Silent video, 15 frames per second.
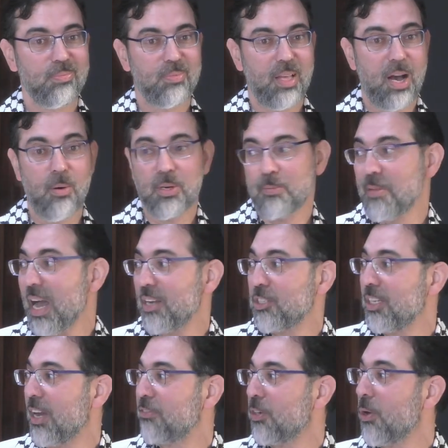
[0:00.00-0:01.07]
I would imagine
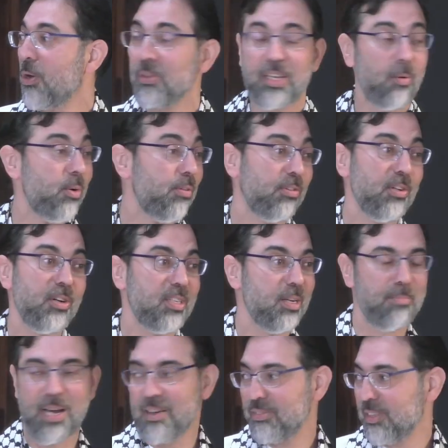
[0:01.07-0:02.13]
after all that we've learned
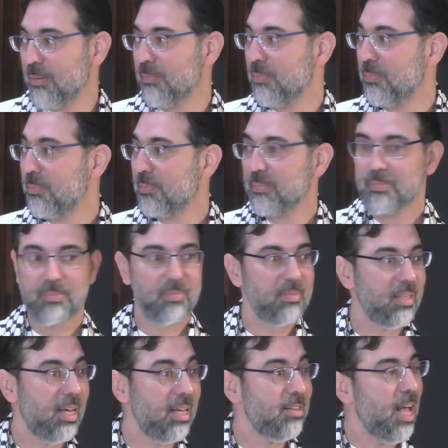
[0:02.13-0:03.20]
about them,
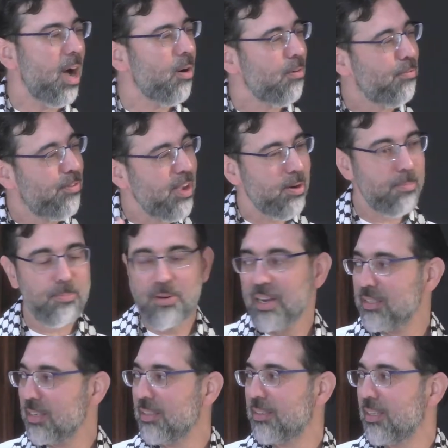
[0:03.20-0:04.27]
and our very
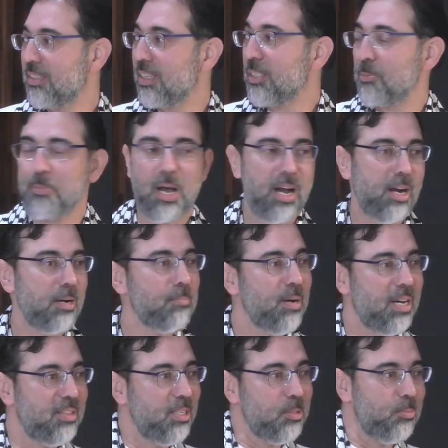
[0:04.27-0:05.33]
presence is inspired
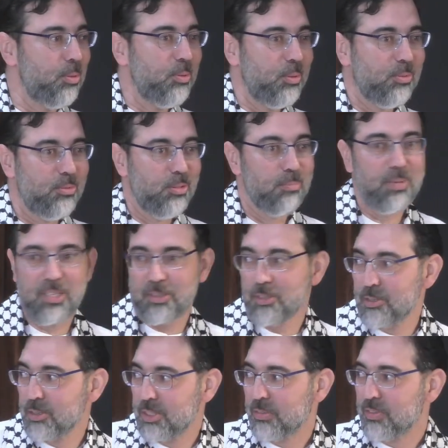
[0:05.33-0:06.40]
by these beautiful
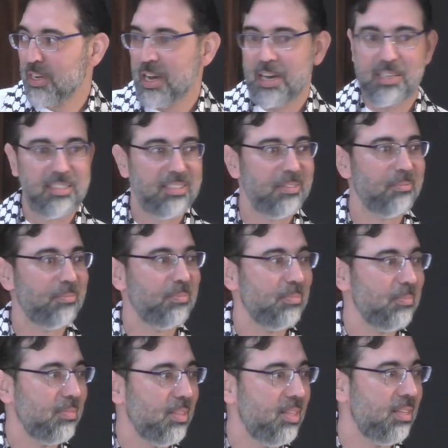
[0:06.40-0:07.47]
messengers of God
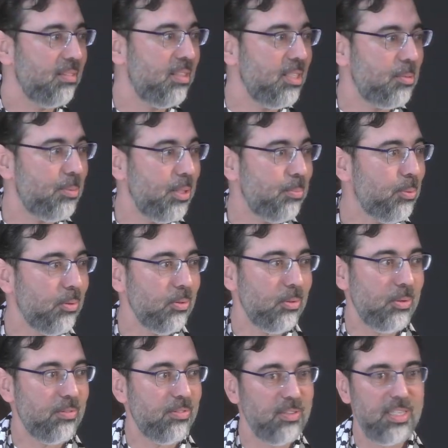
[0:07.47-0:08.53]
and these people who
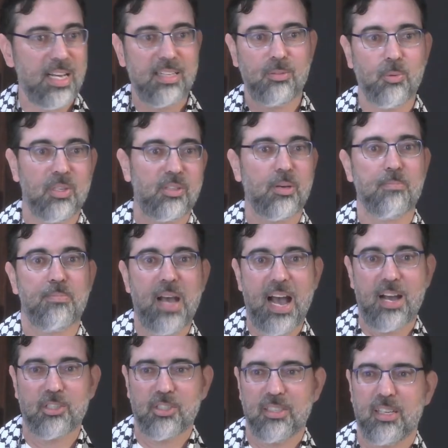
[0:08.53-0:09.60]
have led with
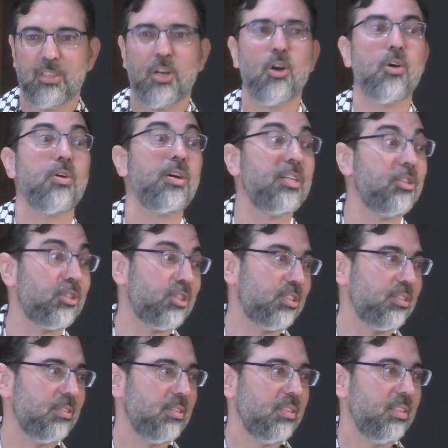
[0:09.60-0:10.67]
compassion and courage,
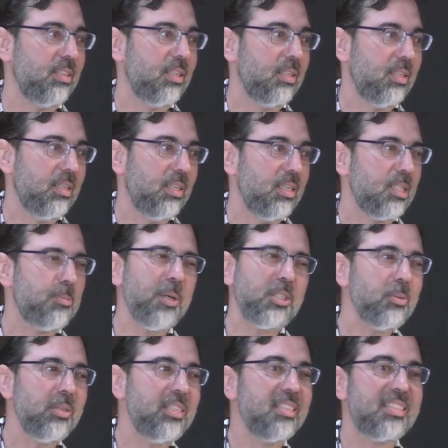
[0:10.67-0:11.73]

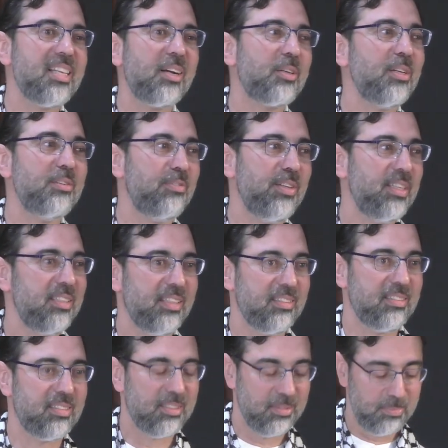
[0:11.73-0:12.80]
especially when it's not
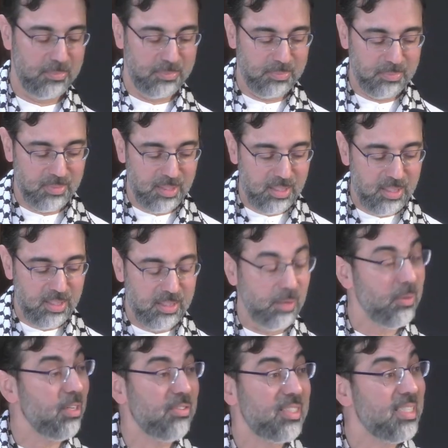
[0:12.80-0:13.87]
convenient. They
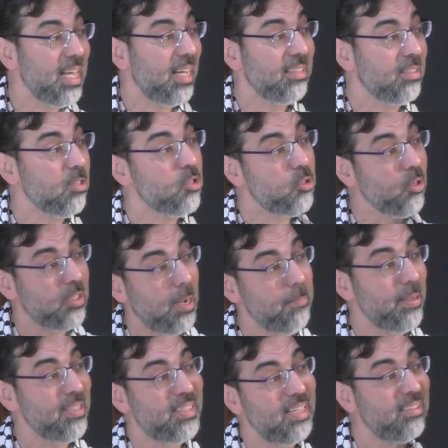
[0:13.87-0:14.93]
would have stood up
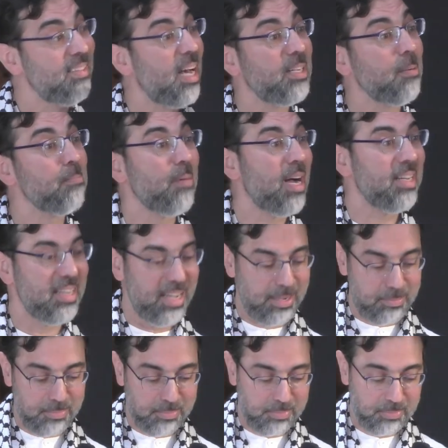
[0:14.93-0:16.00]
and said, not in my name.